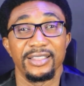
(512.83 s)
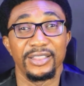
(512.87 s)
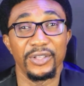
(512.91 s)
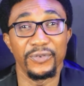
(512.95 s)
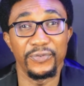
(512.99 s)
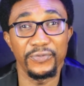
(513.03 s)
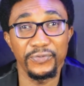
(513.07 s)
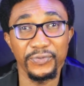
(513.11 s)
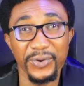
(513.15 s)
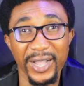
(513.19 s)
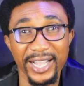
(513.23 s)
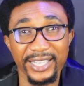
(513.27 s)

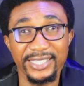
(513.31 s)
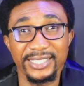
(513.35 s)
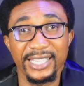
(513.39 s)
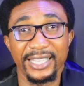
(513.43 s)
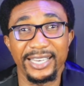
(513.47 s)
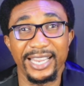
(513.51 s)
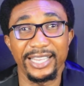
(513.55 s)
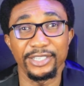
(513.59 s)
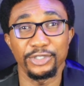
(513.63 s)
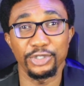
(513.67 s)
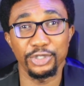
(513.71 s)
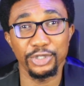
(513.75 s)
the fact
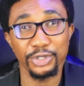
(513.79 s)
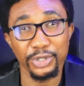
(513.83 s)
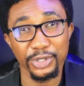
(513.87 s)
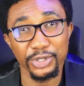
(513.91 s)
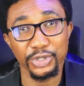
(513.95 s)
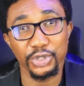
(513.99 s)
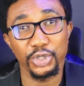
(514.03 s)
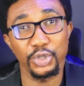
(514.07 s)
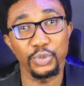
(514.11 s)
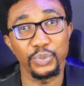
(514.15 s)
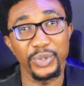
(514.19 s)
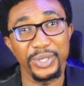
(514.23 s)
that I
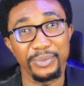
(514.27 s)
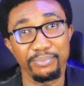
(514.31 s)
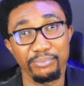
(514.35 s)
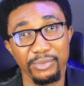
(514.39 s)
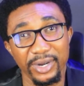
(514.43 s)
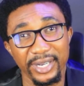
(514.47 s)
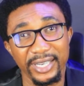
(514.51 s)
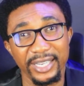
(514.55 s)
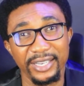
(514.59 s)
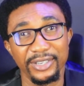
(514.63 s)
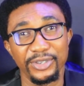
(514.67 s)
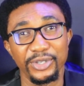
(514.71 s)
trust you with
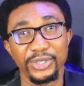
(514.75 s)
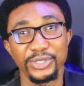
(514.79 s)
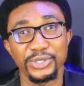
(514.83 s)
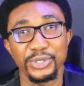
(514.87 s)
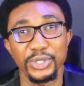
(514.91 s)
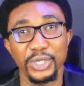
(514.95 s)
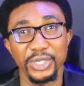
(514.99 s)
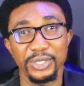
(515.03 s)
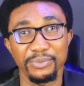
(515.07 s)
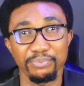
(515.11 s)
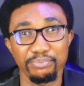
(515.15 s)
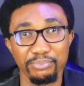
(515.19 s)
money
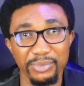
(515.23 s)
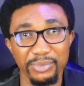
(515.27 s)
does not